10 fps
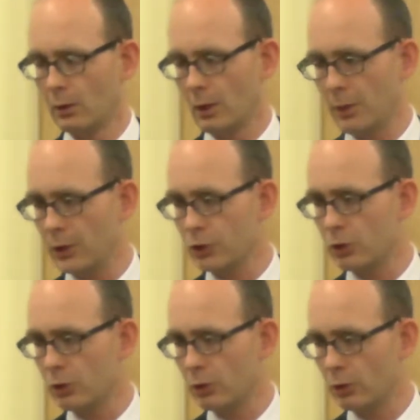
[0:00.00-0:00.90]
And this
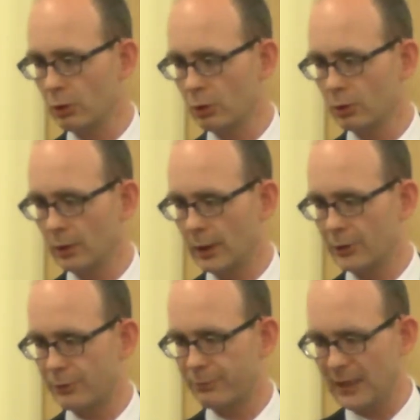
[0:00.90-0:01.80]
too
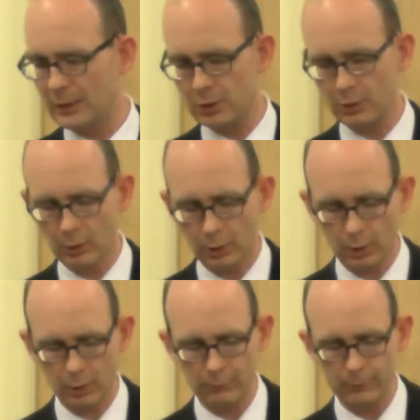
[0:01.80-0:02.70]
is a feat
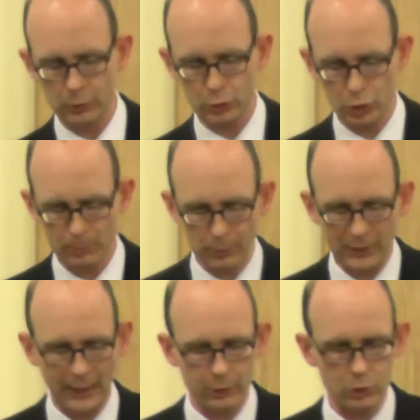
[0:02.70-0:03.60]
of
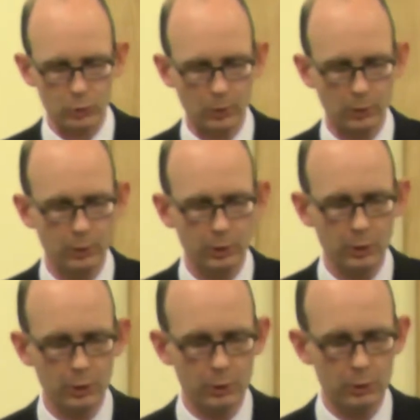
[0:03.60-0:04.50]
supernatural
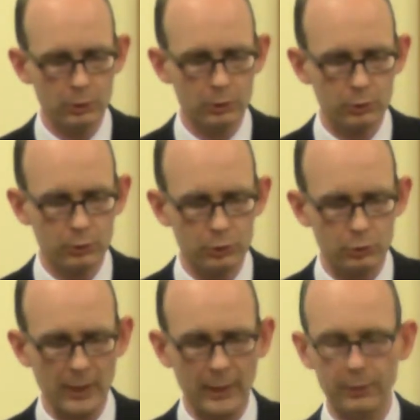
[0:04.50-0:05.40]

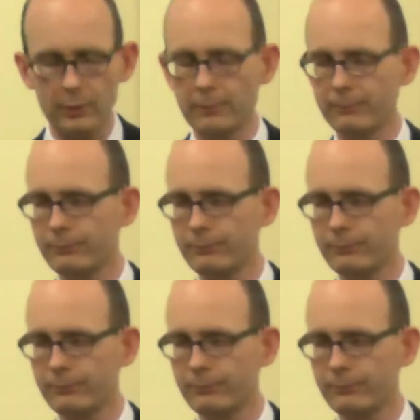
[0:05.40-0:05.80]
strength